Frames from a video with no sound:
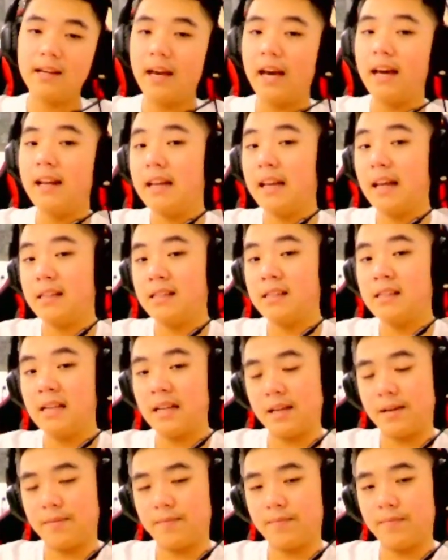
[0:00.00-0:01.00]
And the last
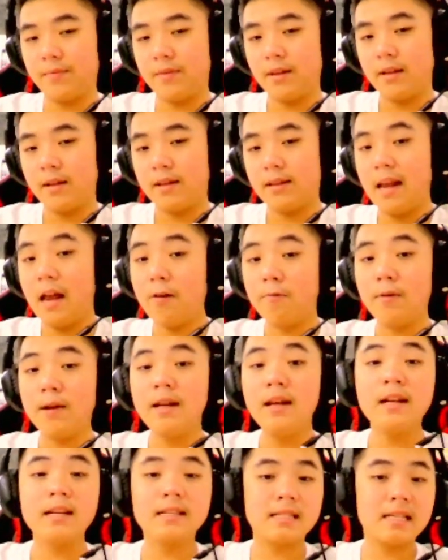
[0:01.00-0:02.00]
thing that we
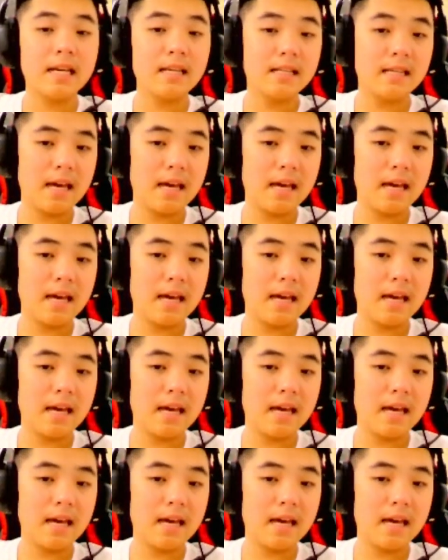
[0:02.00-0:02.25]
didn't say